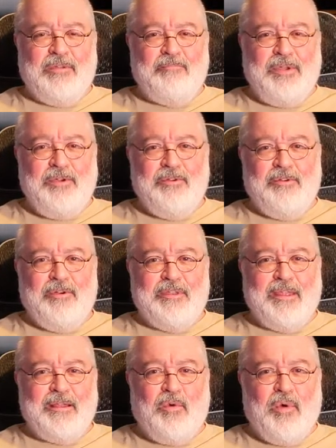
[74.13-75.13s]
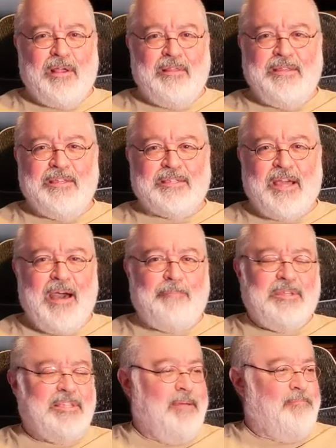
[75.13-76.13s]
computer and then quickly just
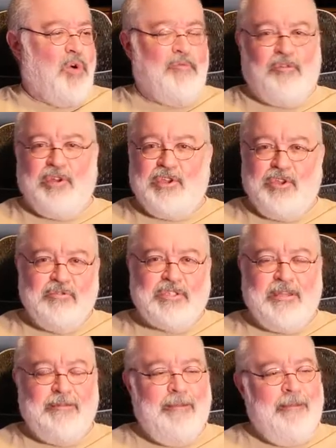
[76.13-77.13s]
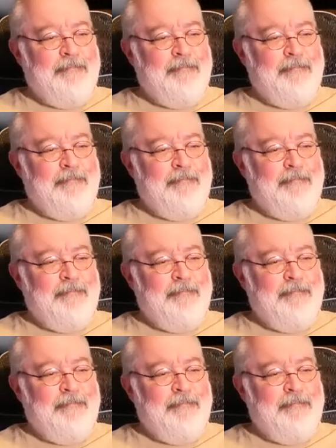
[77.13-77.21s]
copy something over and use it.